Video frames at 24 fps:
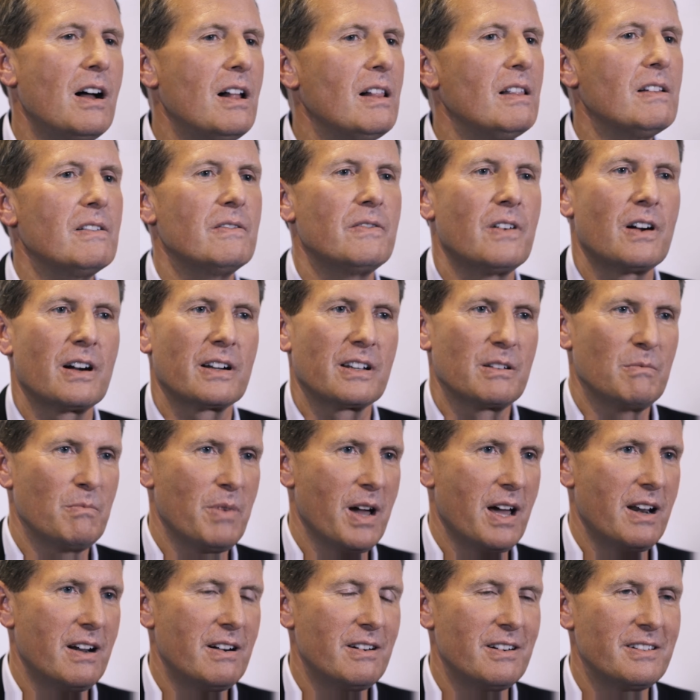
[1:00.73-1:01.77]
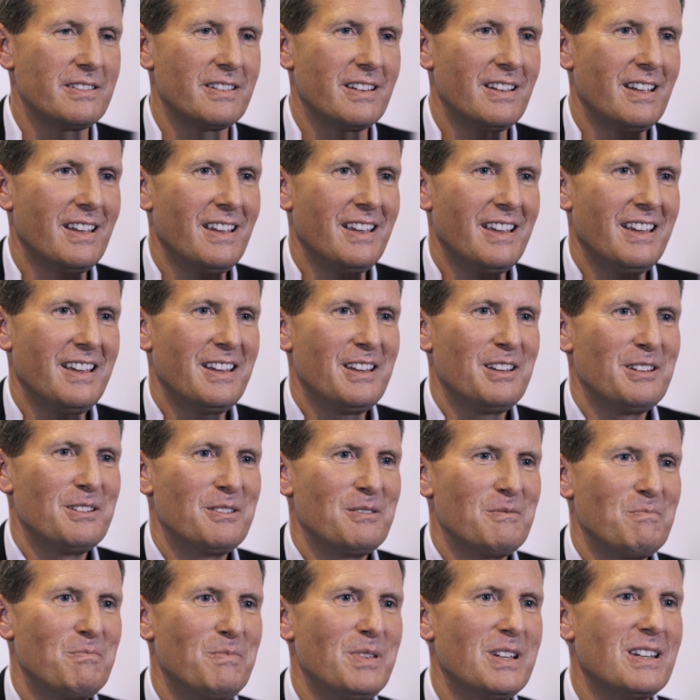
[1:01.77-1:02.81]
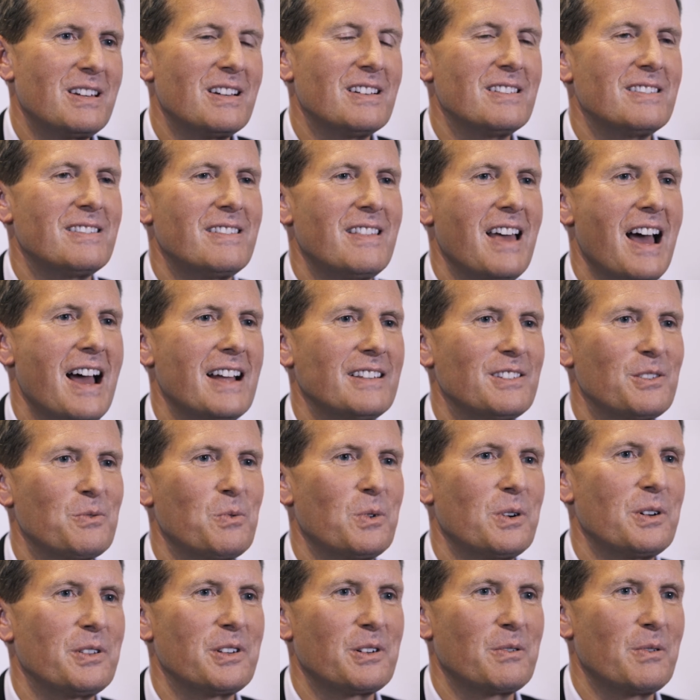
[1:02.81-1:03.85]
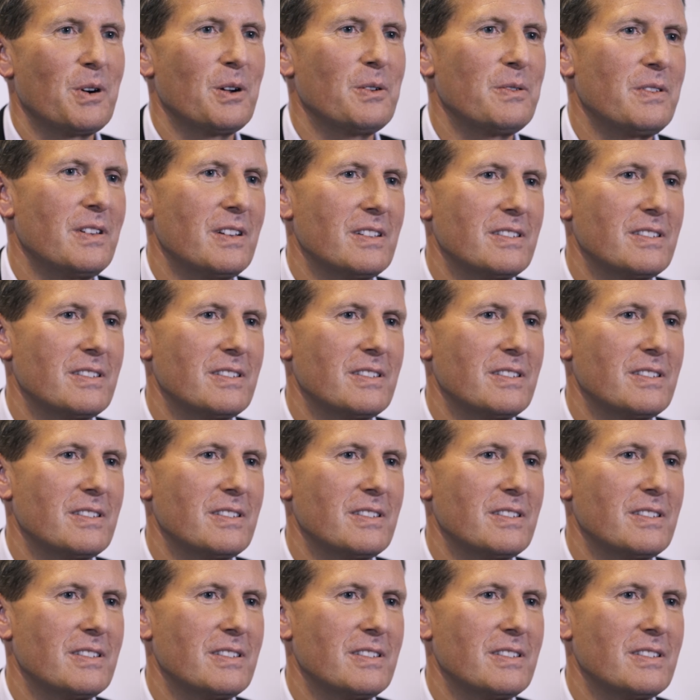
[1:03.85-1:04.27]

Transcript: all of our competitors, because that's where the growth